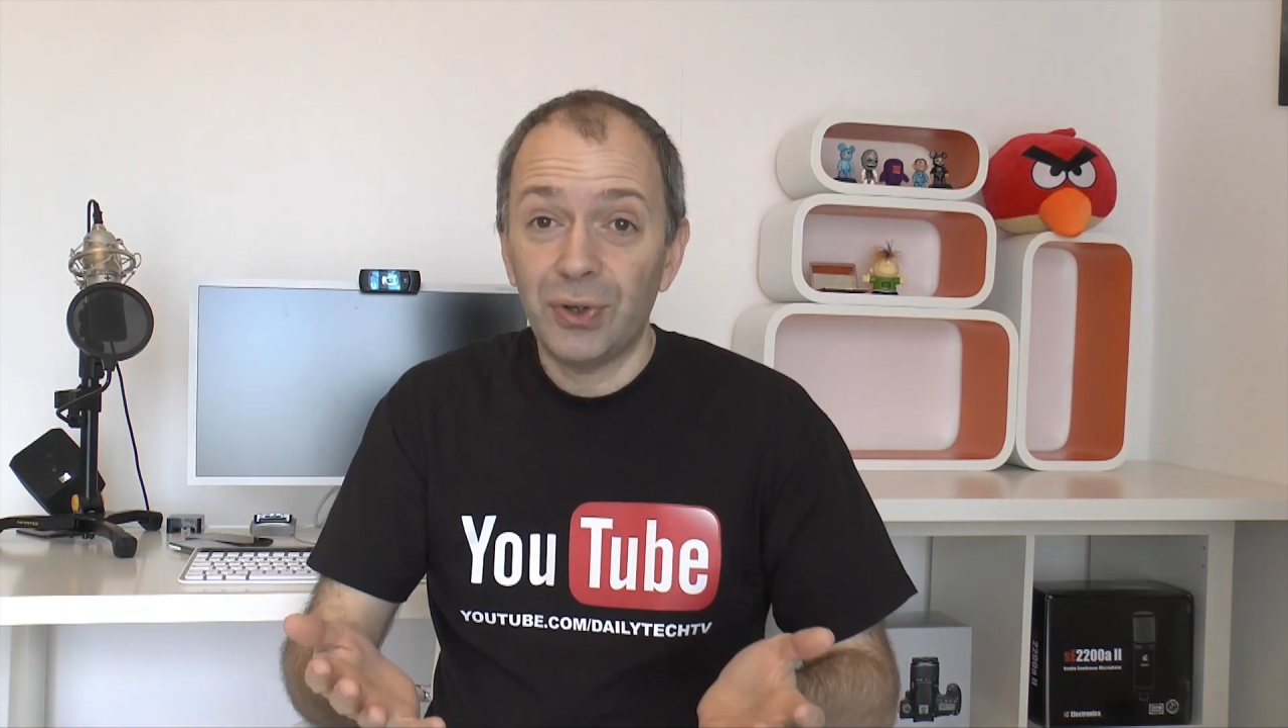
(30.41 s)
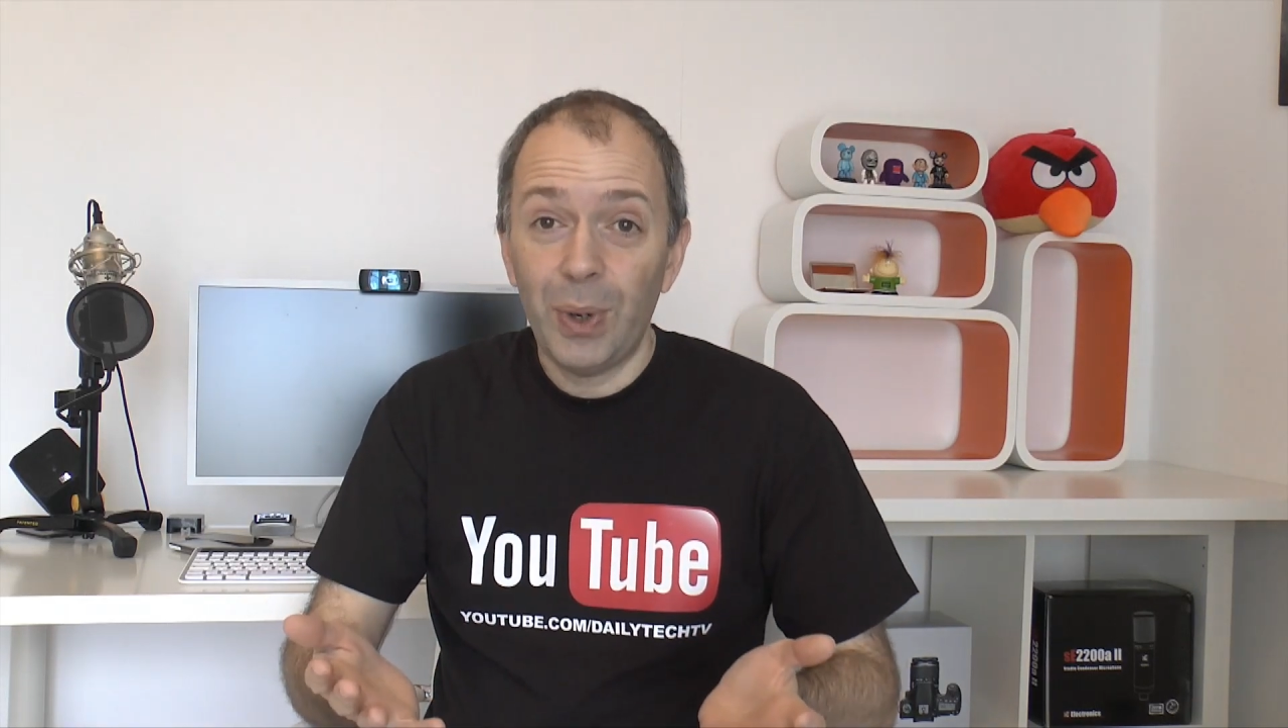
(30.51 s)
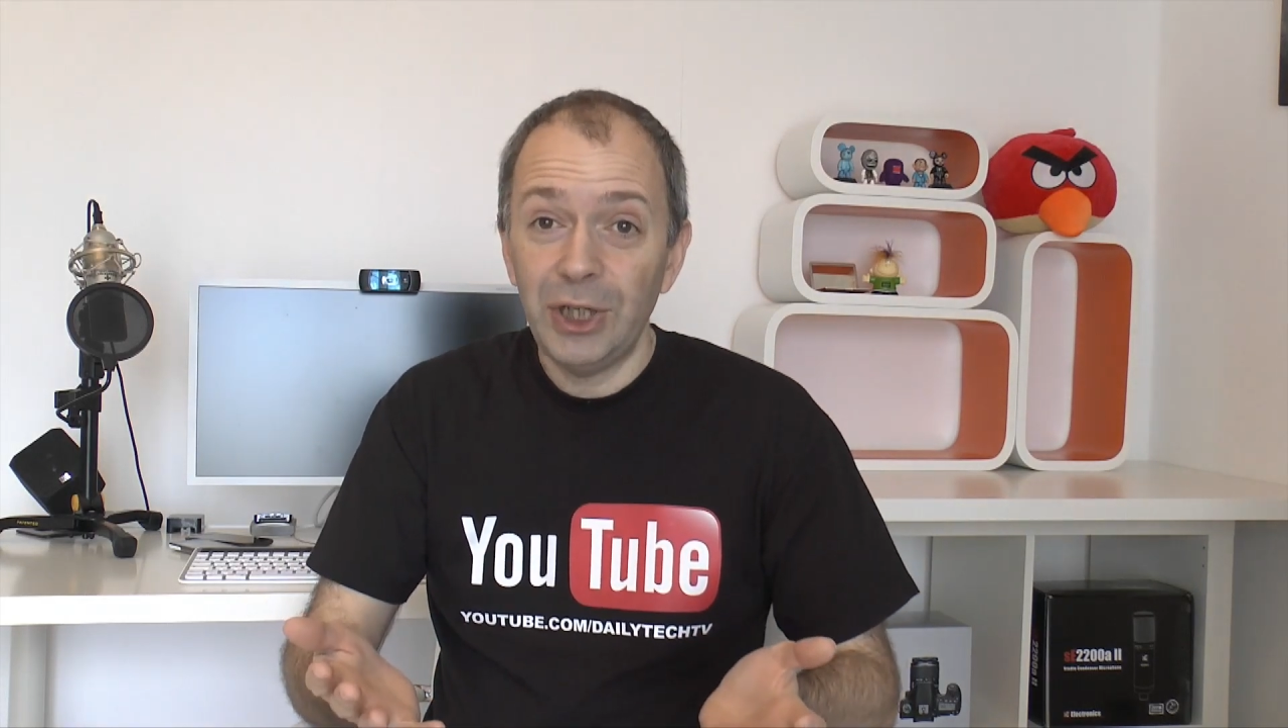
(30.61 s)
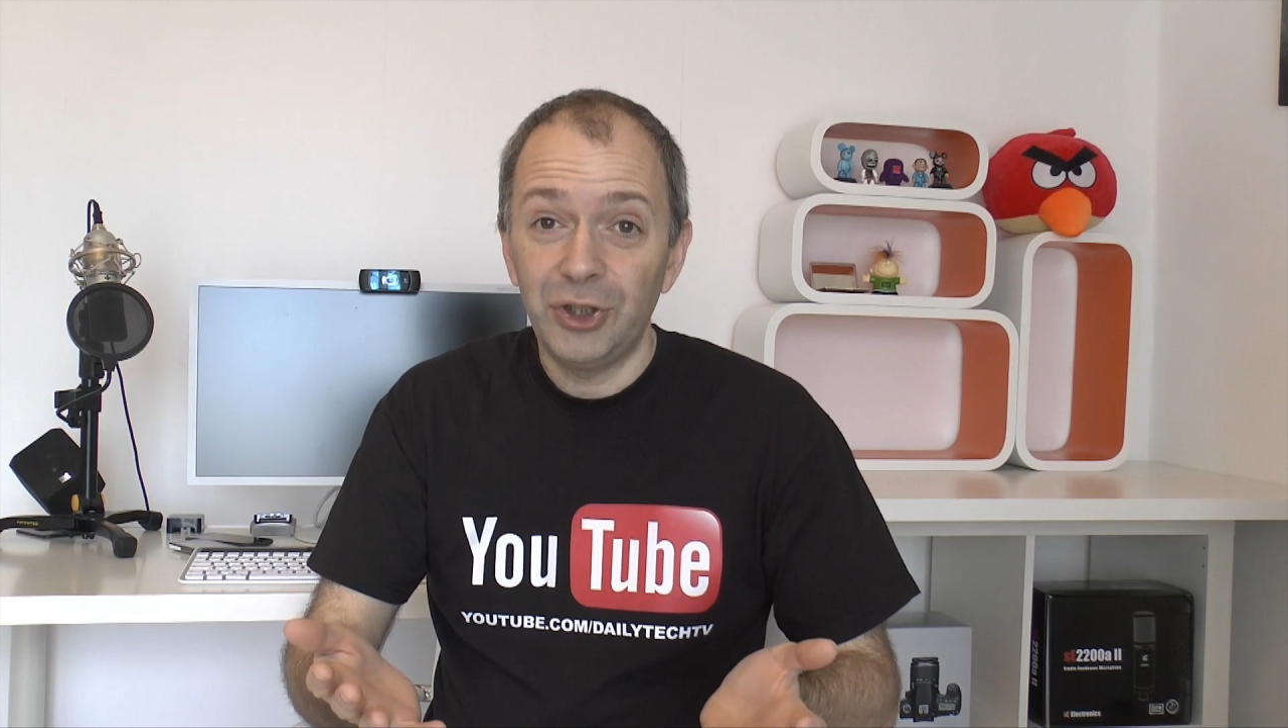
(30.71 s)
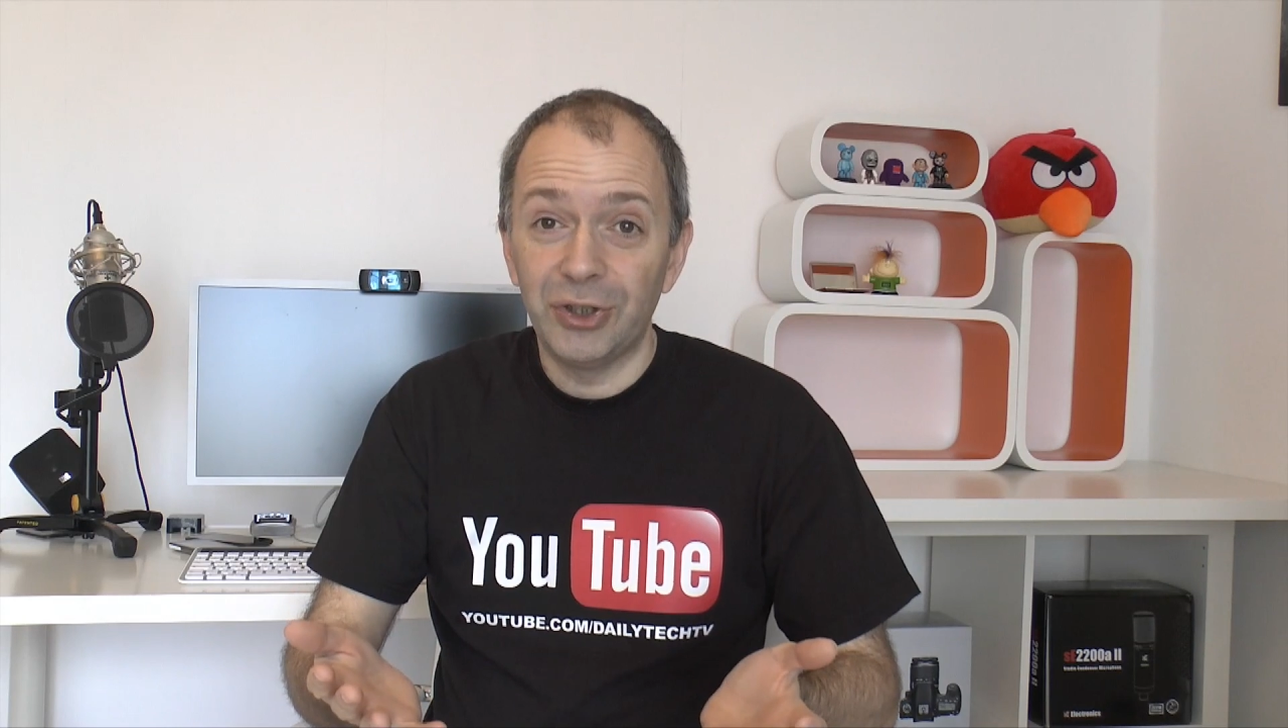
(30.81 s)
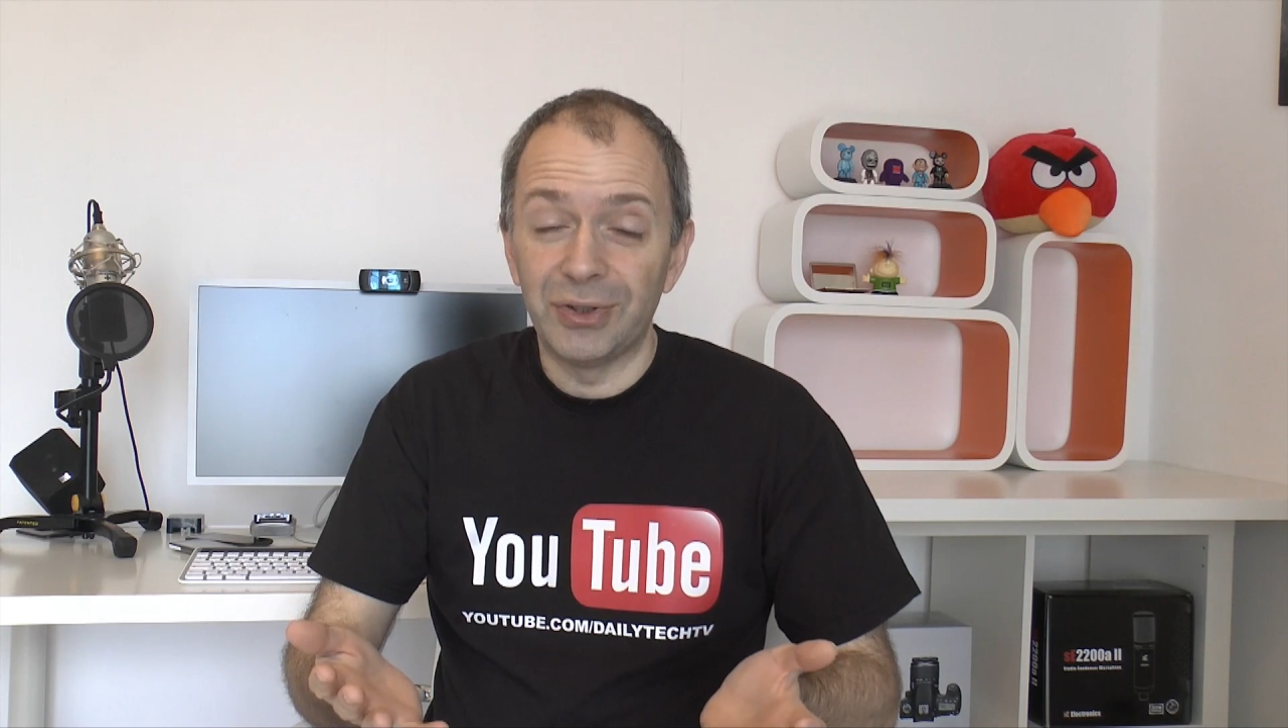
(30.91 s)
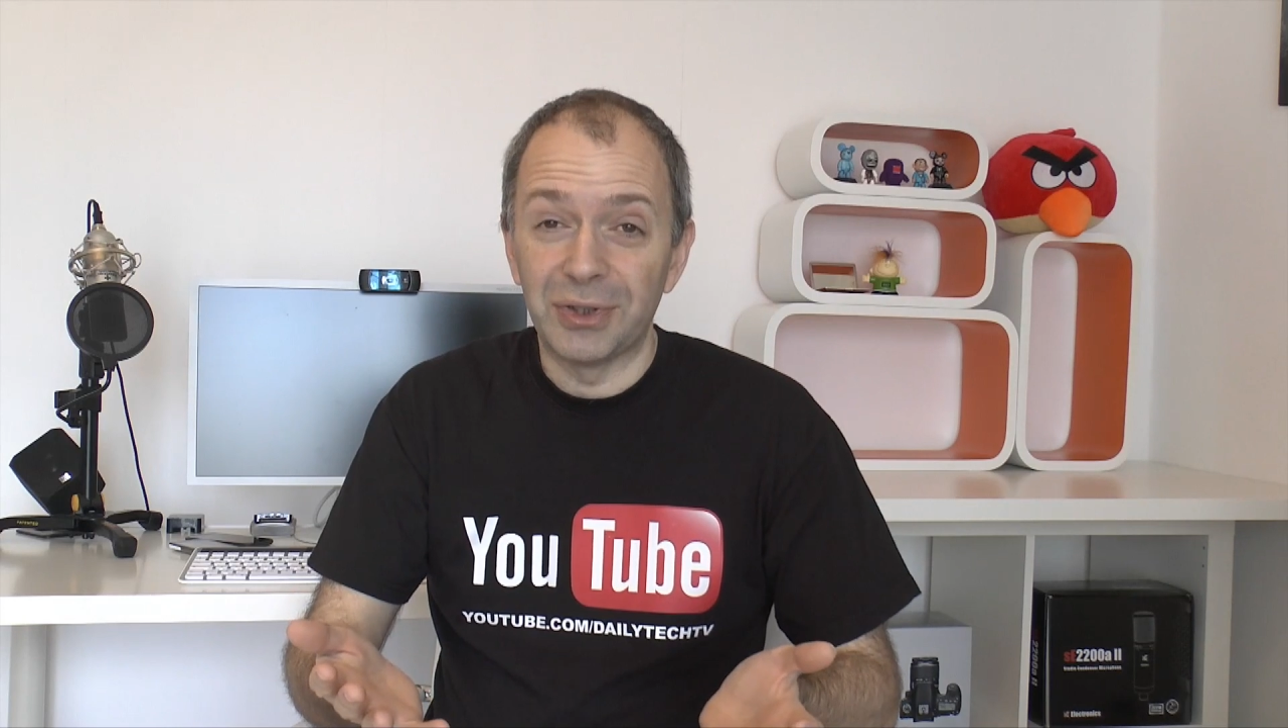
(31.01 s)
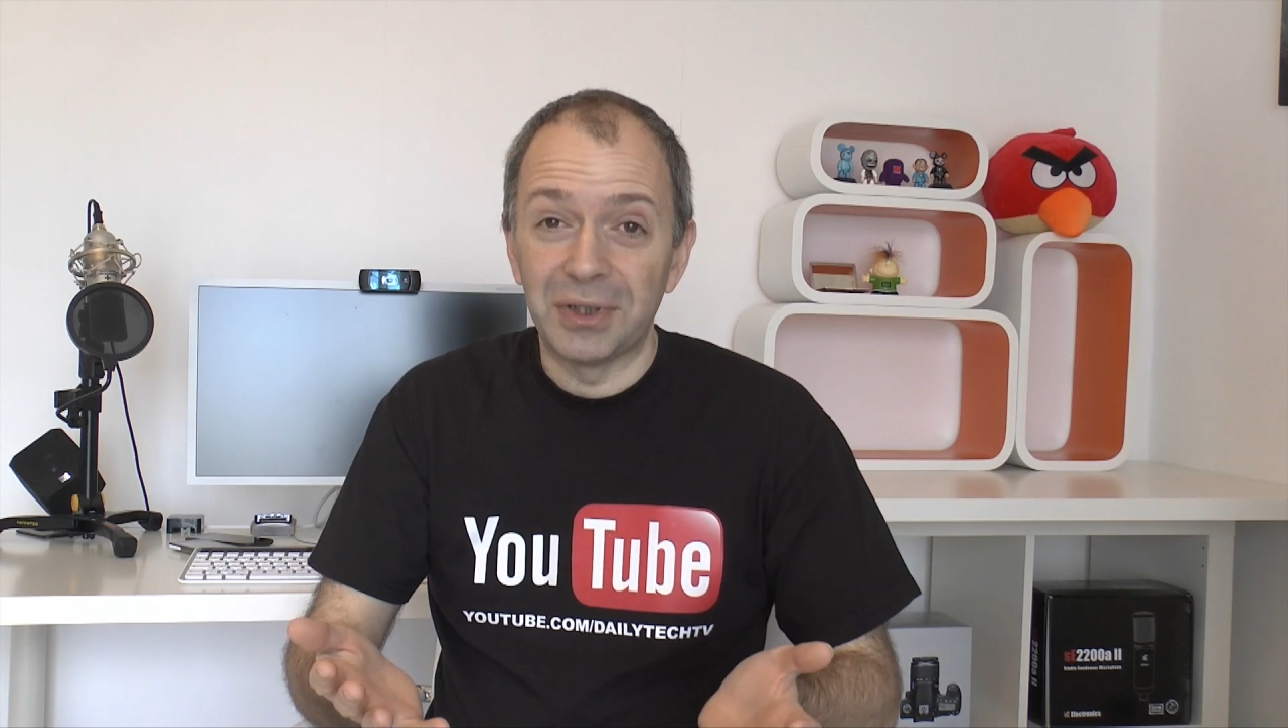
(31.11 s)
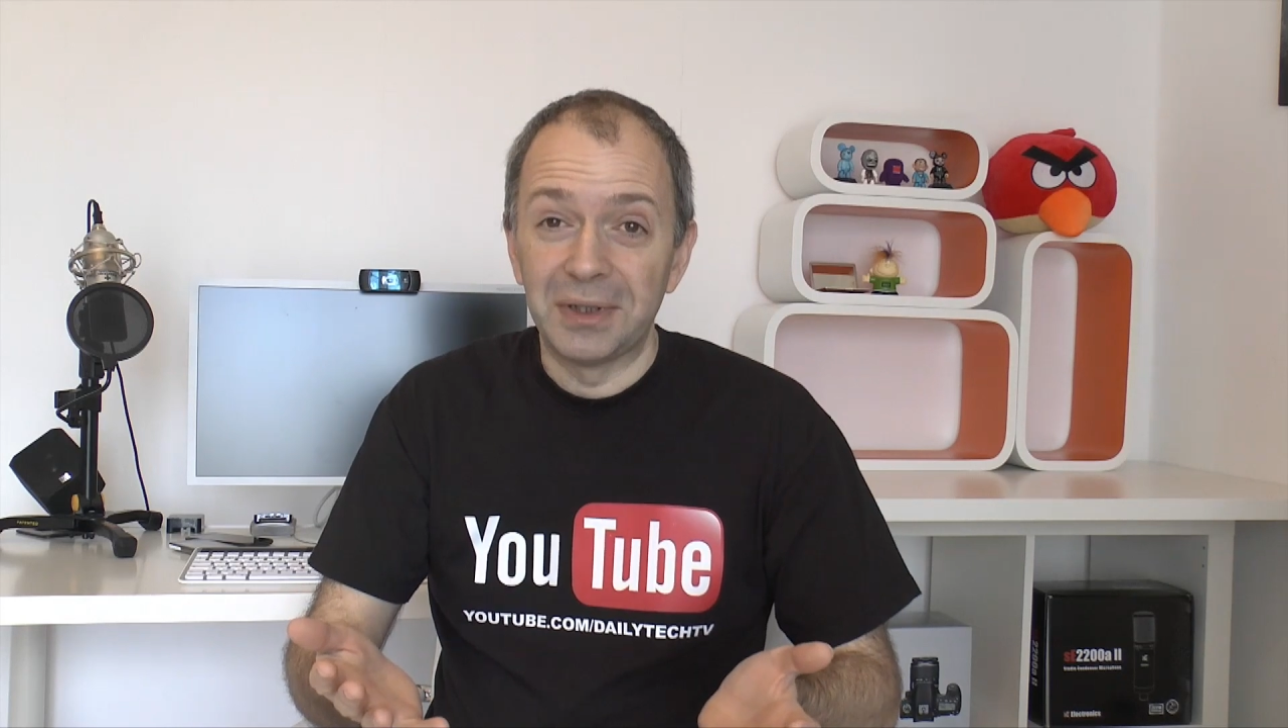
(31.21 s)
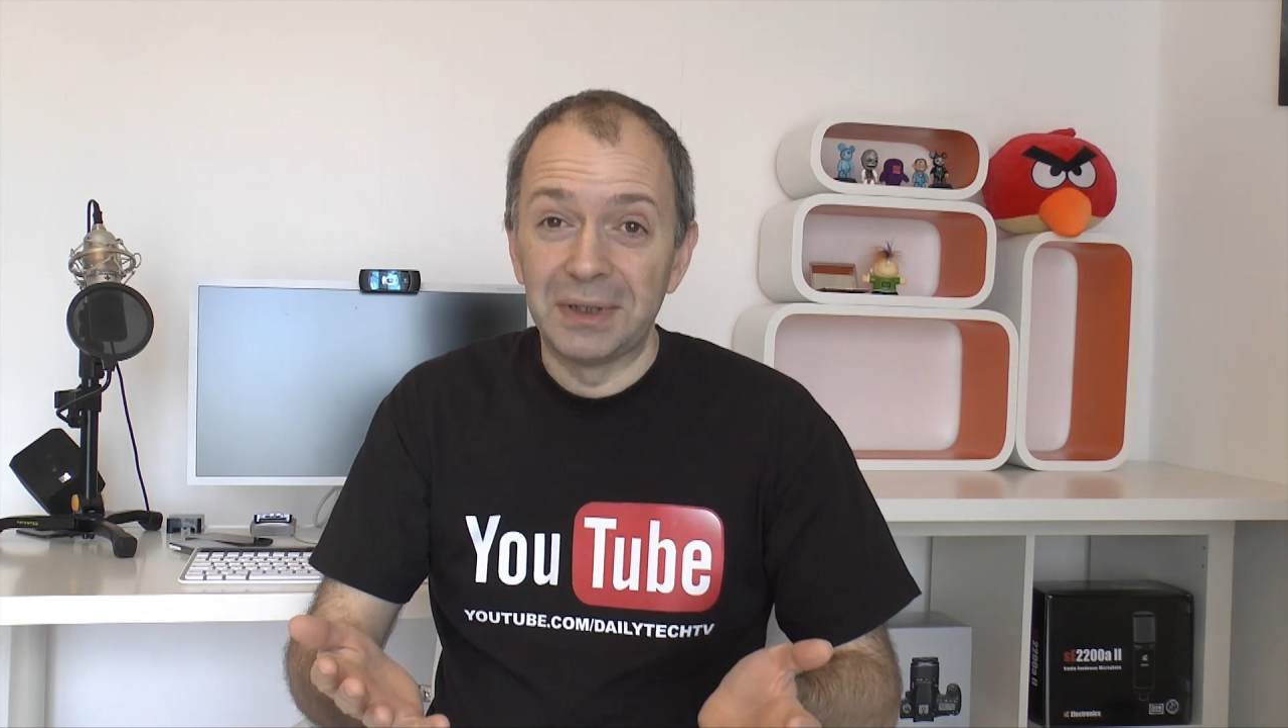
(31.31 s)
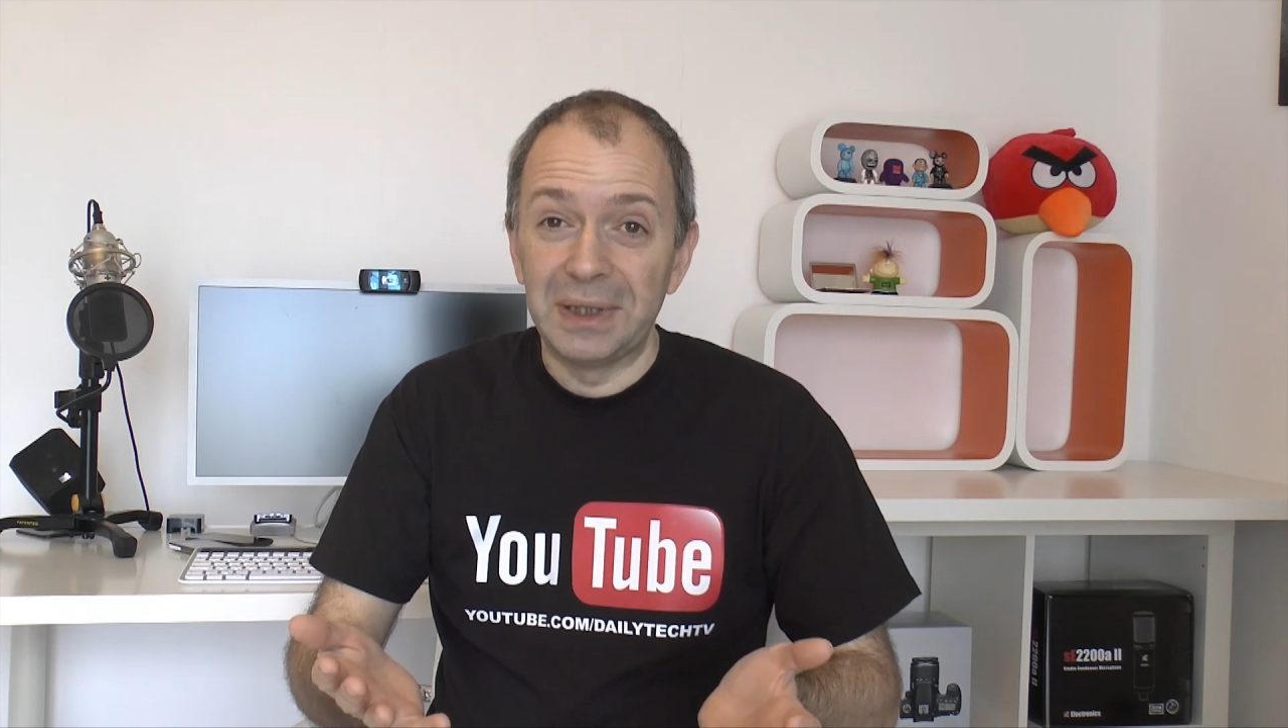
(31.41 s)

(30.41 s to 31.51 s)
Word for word: questions.